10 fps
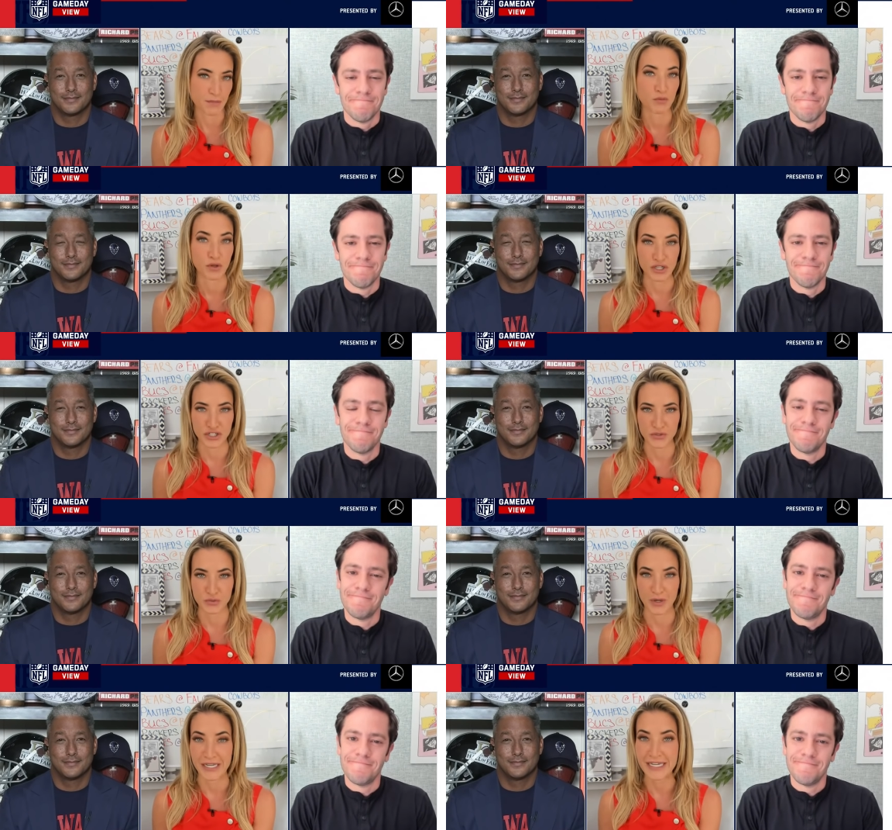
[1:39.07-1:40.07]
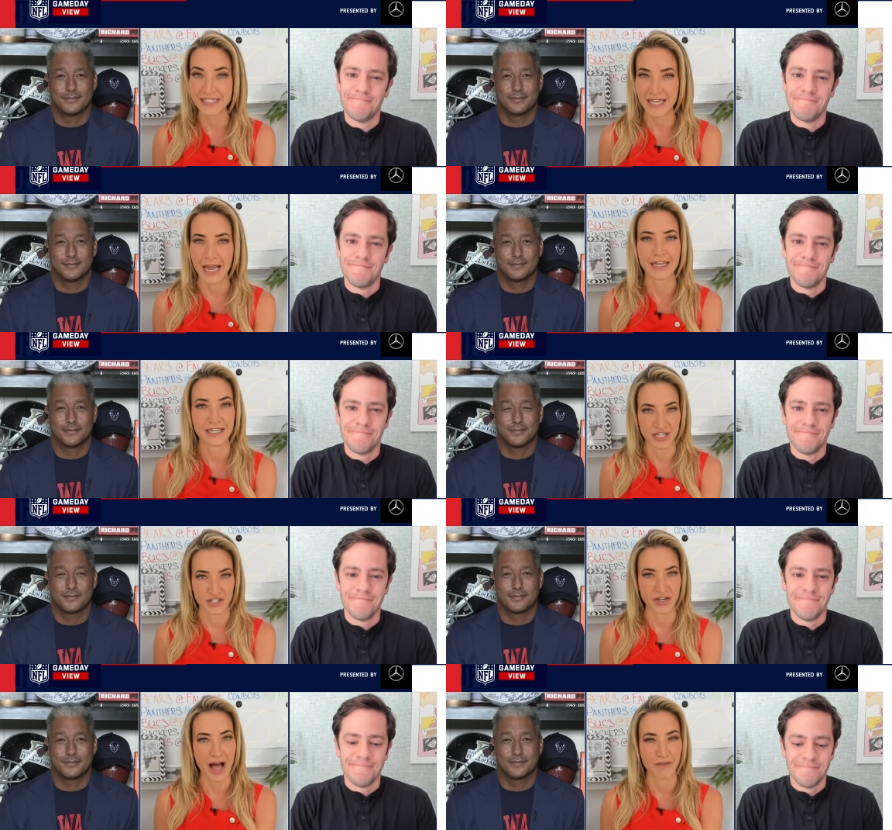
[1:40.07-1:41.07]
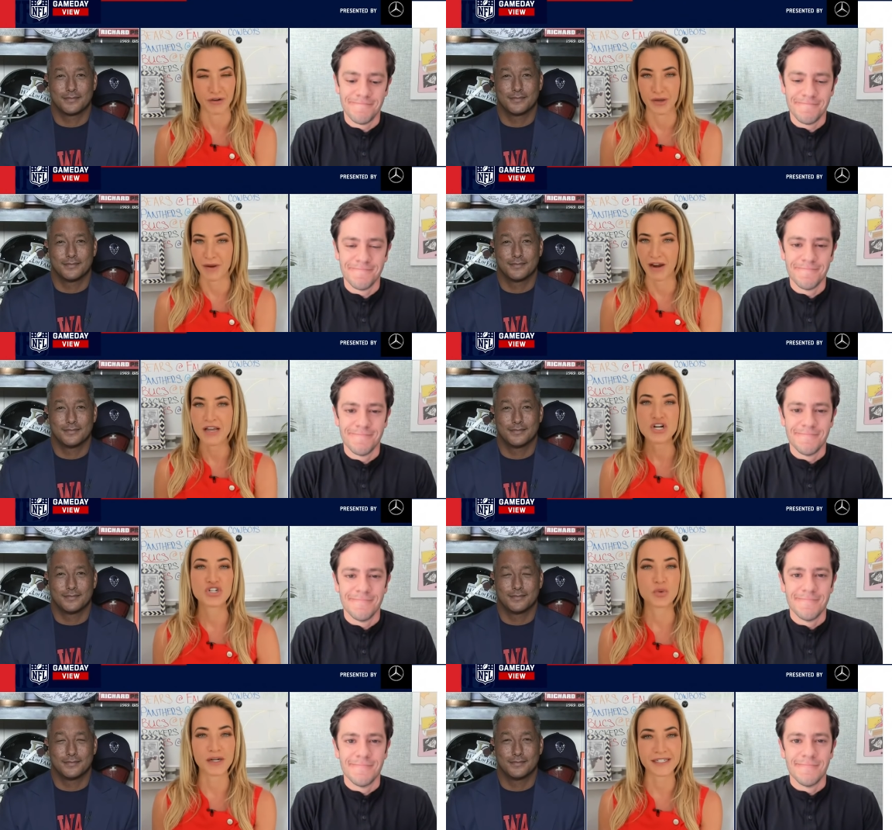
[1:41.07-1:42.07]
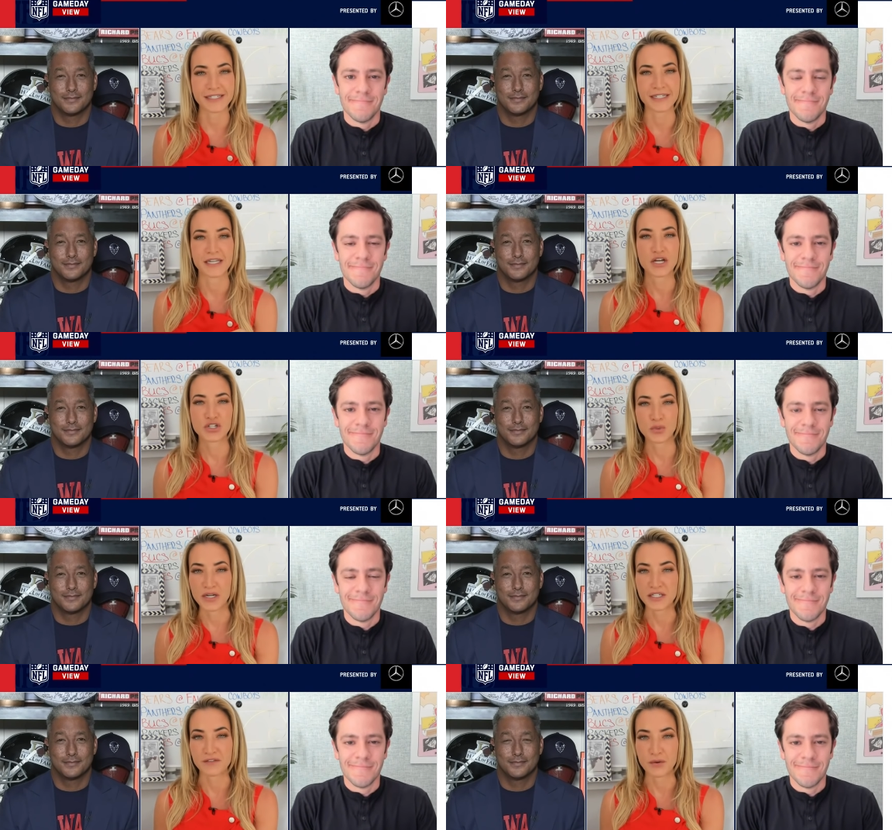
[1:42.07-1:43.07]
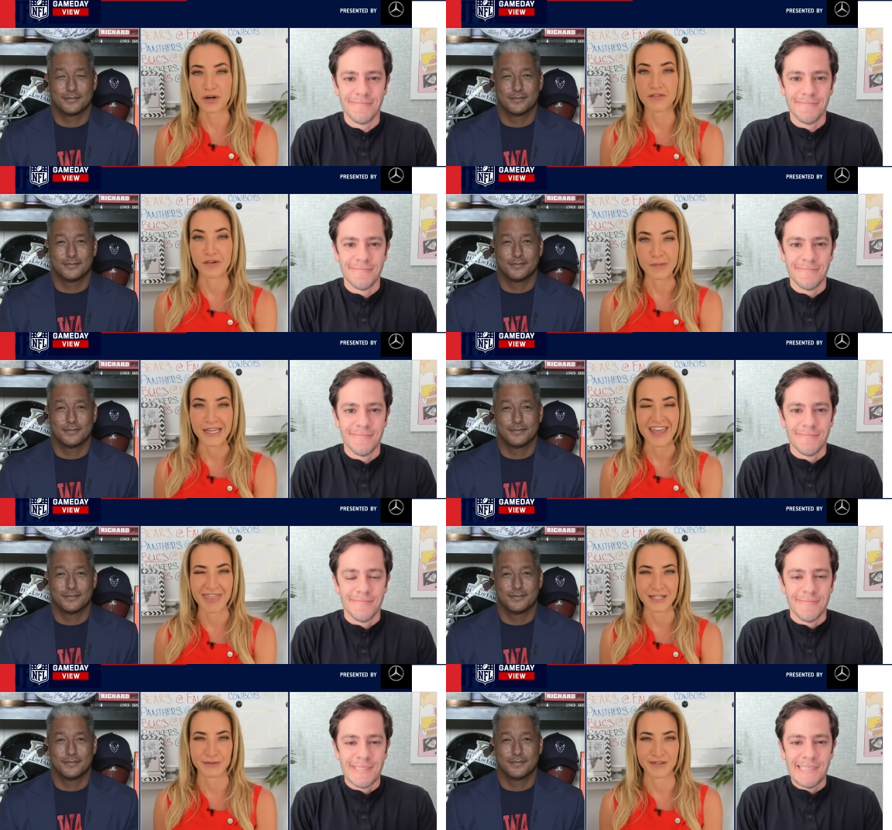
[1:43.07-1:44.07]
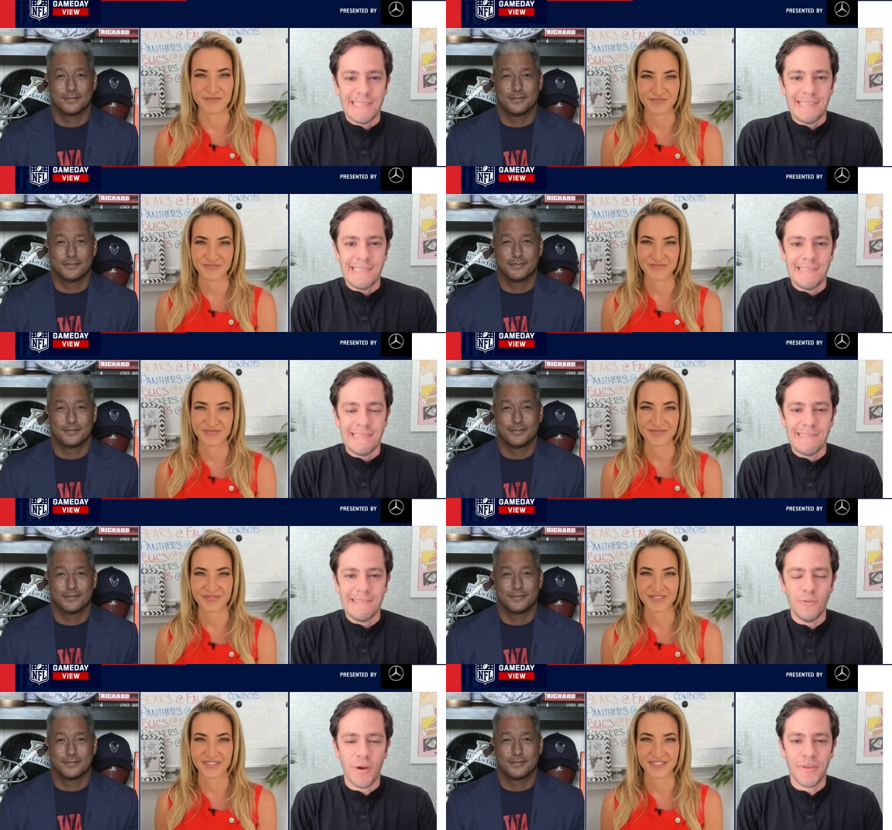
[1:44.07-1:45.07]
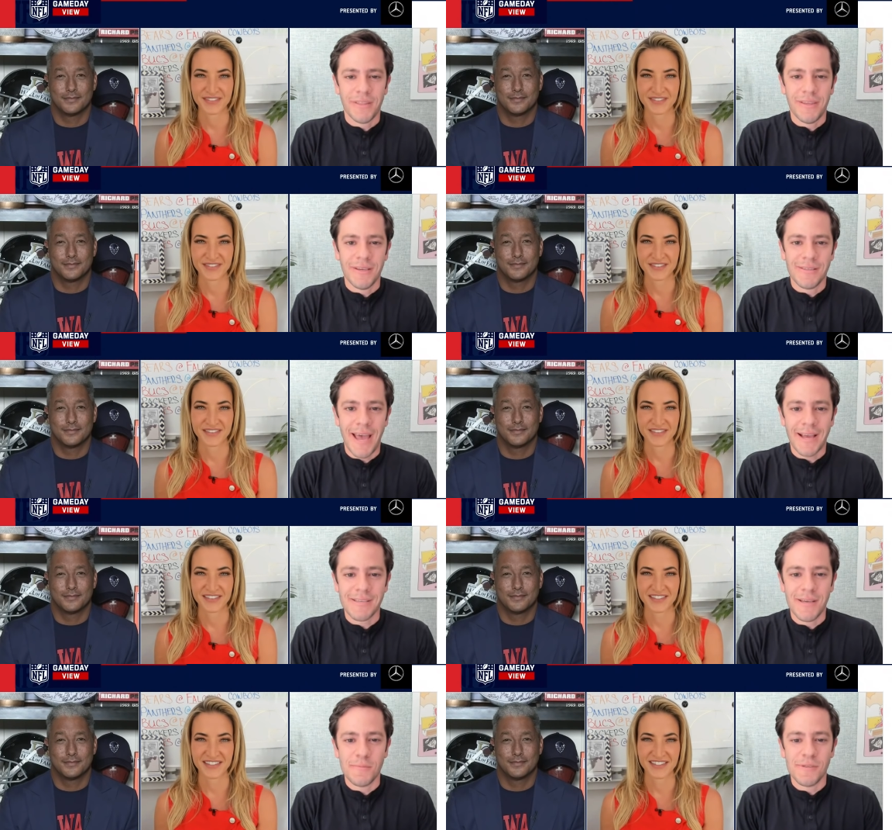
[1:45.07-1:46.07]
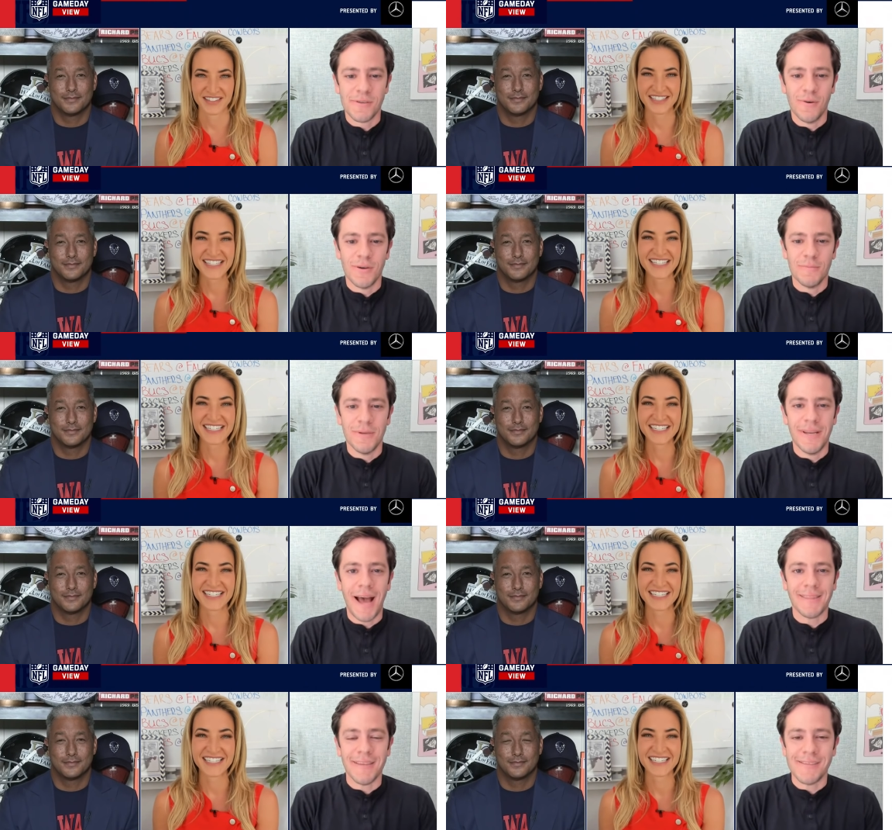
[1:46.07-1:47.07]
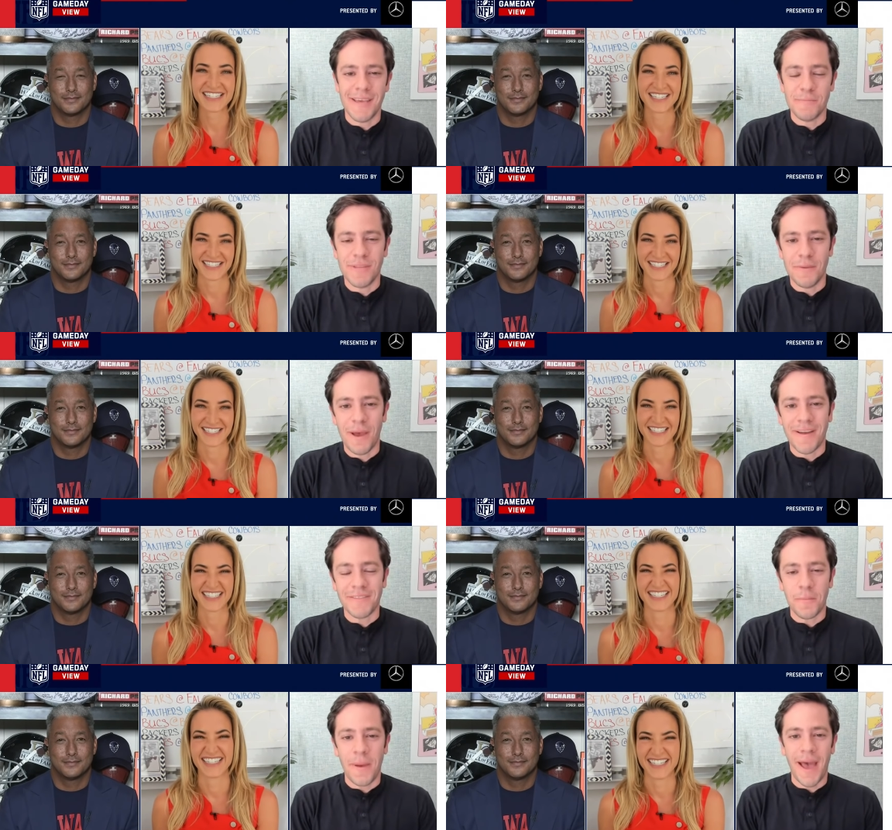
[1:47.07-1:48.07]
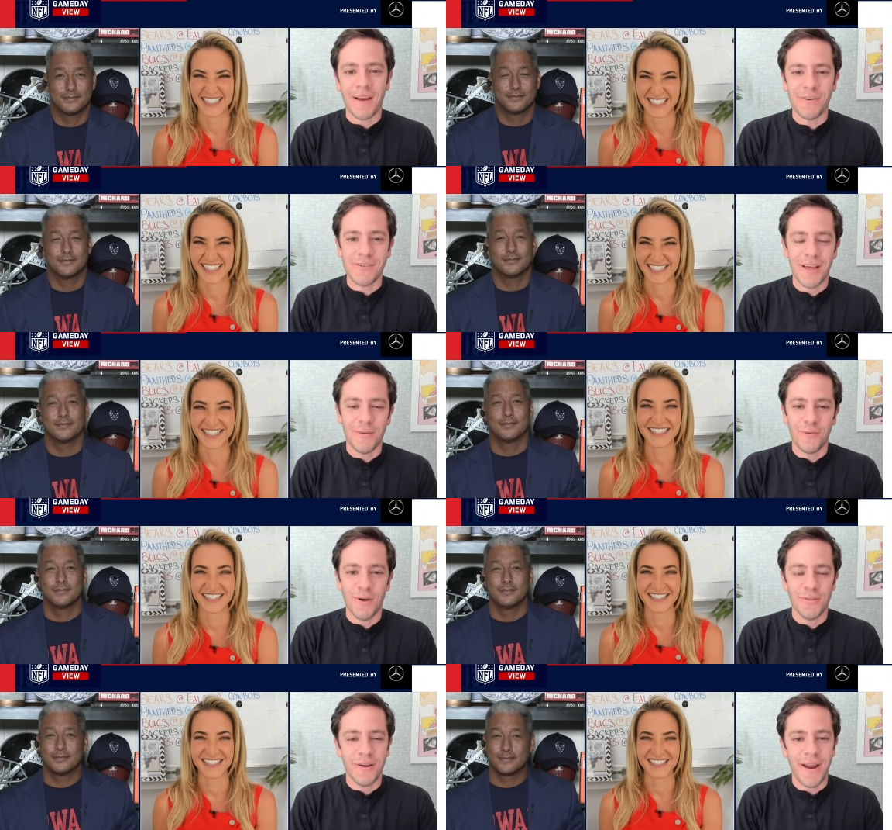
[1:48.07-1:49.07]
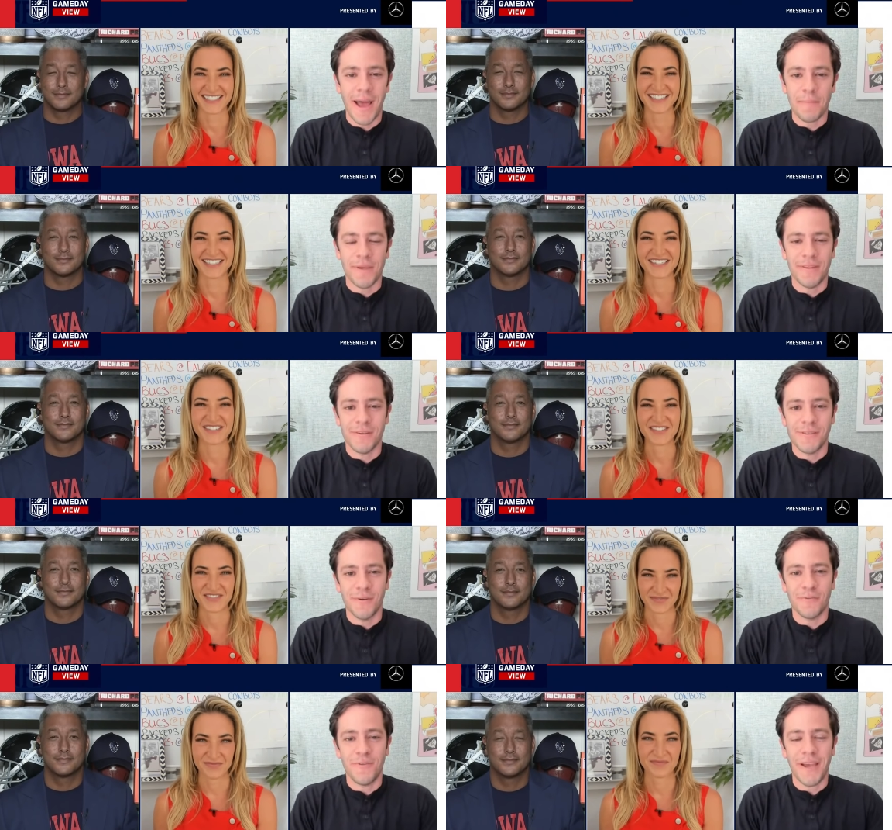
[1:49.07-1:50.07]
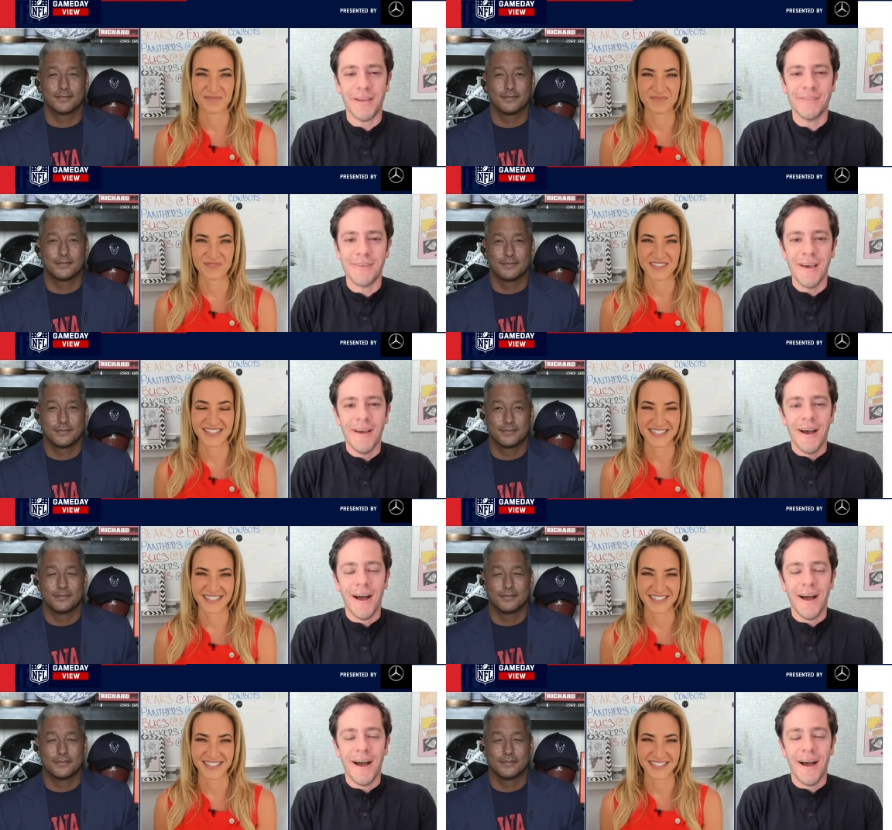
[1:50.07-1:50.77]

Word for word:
Speaker 1: up and really shows us what he's got in addition to Alvin Kamara. 26 24 for me in this one.
Speaker 2: Ooh, I've got the exact same score, but not the same team. I got the Packers on the road. They're happy. There's no fans